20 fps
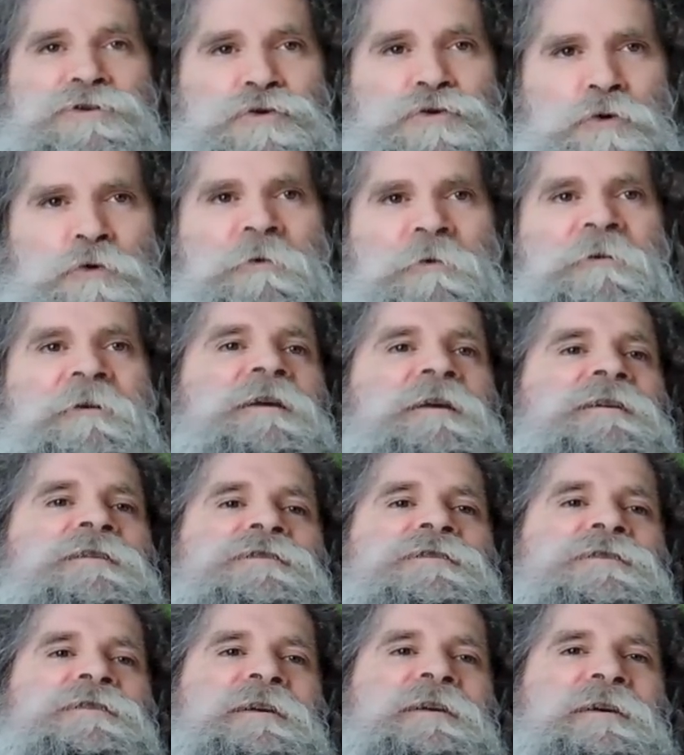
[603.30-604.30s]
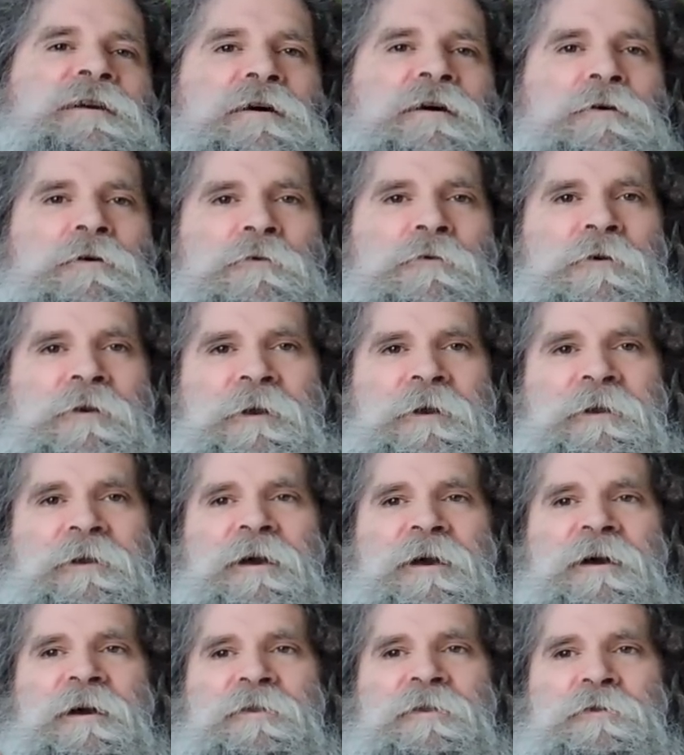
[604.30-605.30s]
stories,
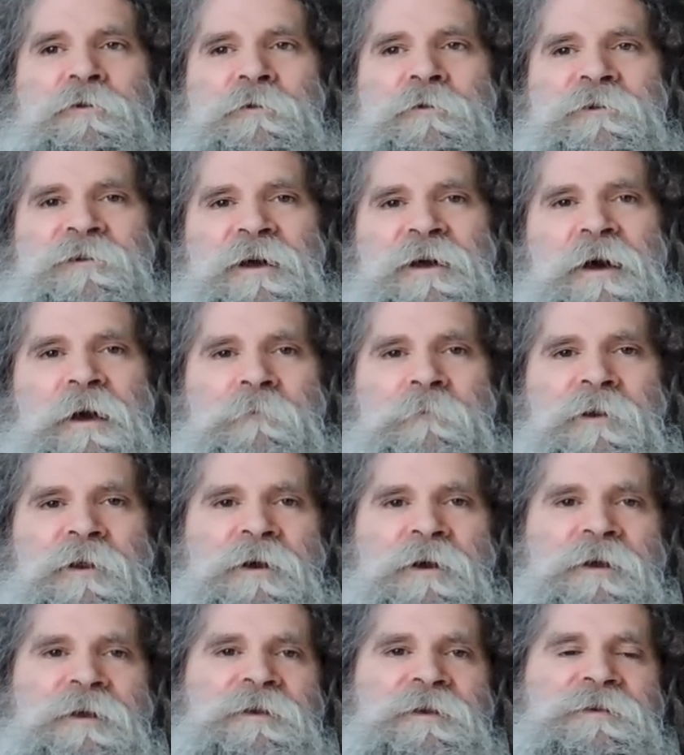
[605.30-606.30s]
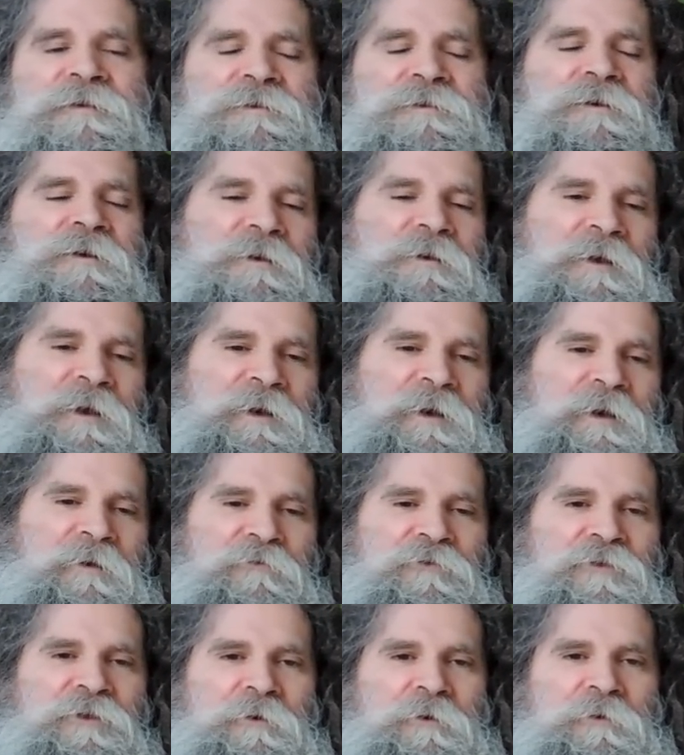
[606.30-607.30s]
their timelines and
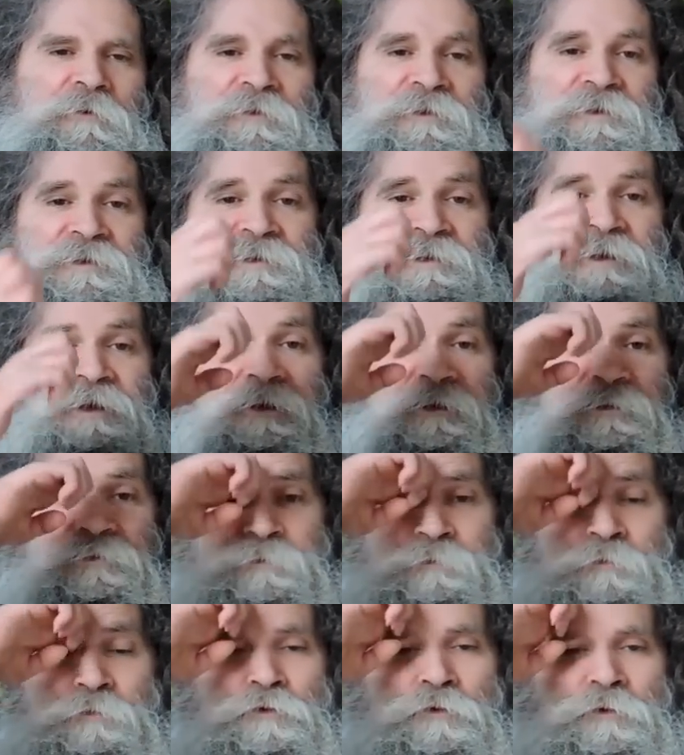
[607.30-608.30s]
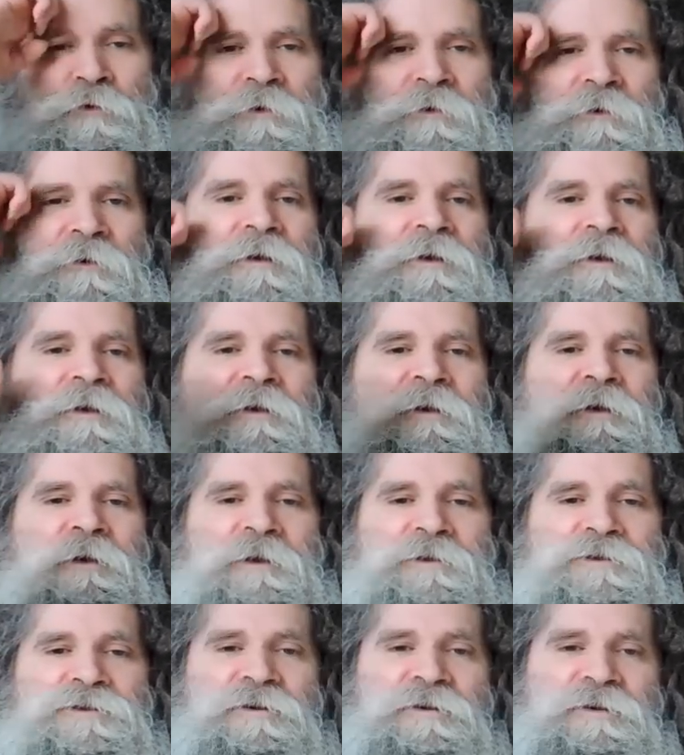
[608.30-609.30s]
everything on the site, the more
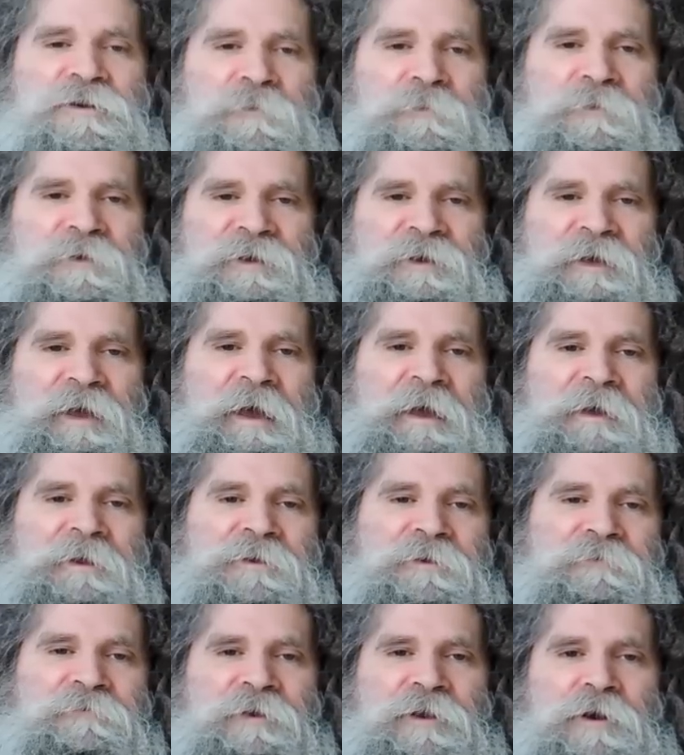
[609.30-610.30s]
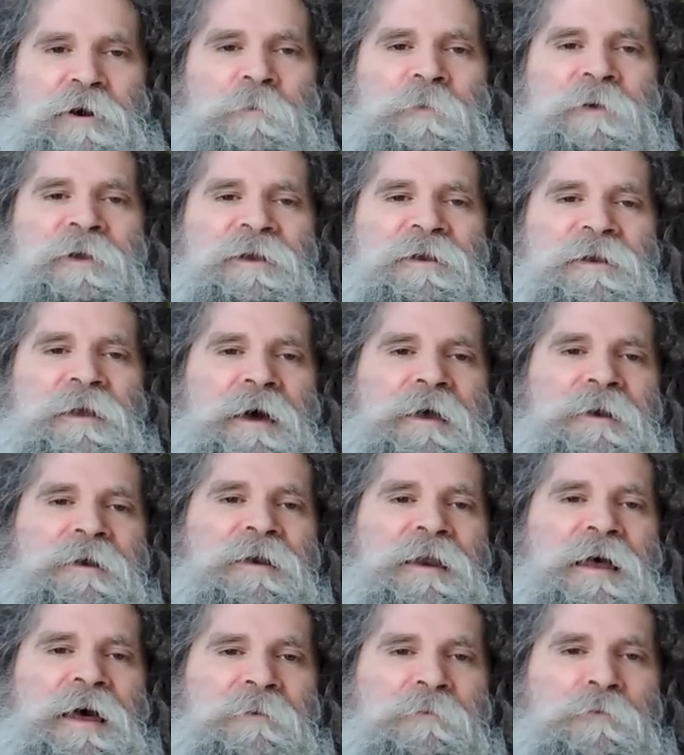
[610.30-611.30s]
it's going to be active and helping a lot
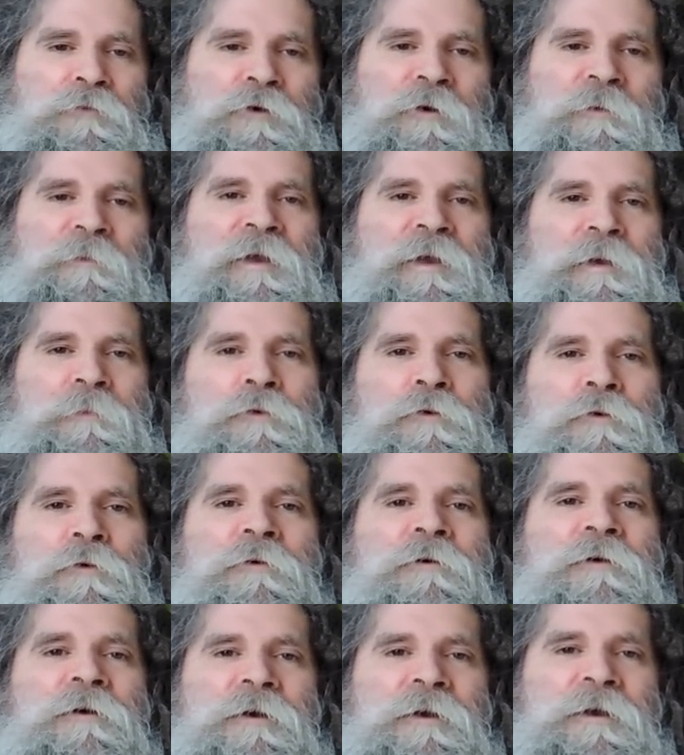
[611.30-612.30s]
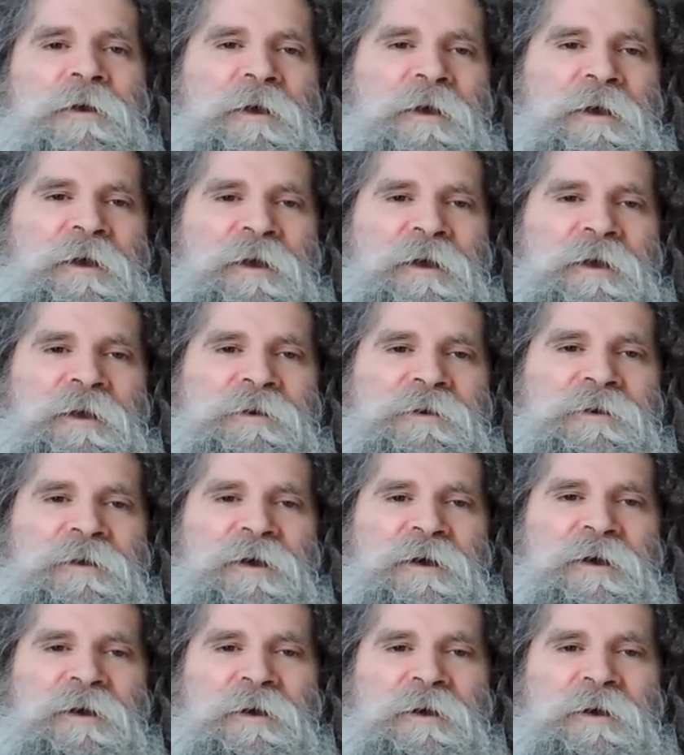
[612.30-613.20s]
more people. And